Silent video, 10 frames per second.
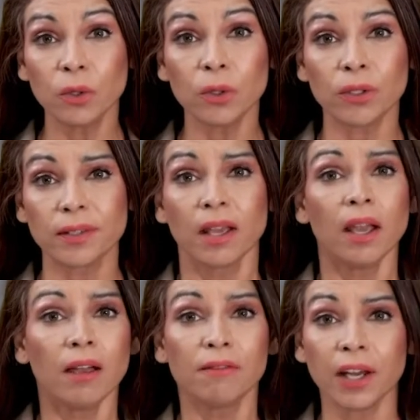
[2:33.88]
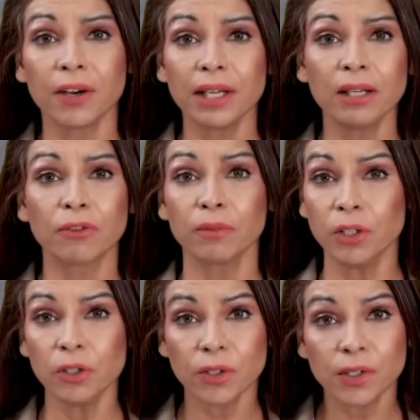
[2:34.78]
goods varying from
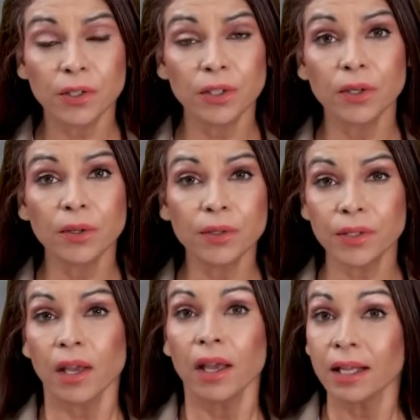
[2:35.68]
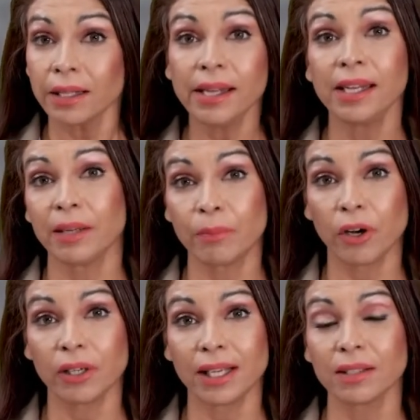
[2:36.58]
nutraceuticals, cleaning
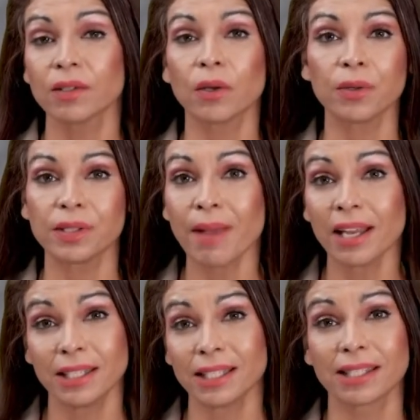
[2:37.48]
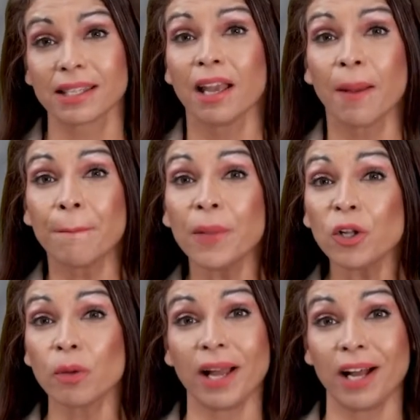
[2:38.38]
products, cosmetics,
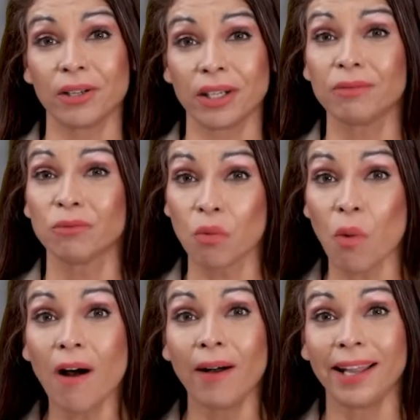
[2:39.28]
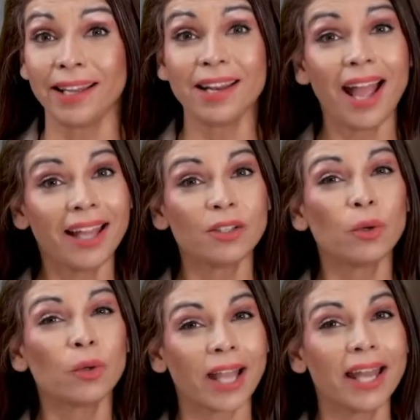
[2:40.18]
milk powder, wine and
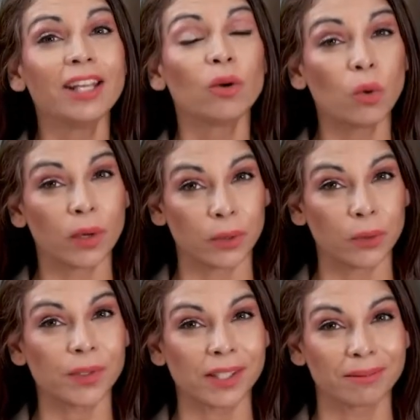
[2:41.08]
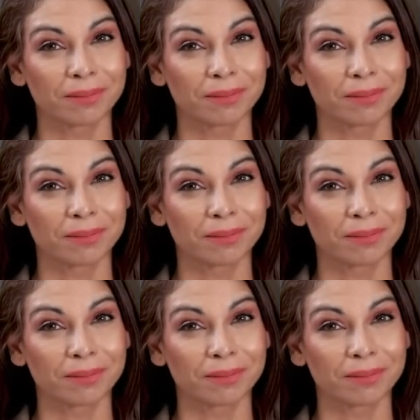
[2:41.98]
organic oils.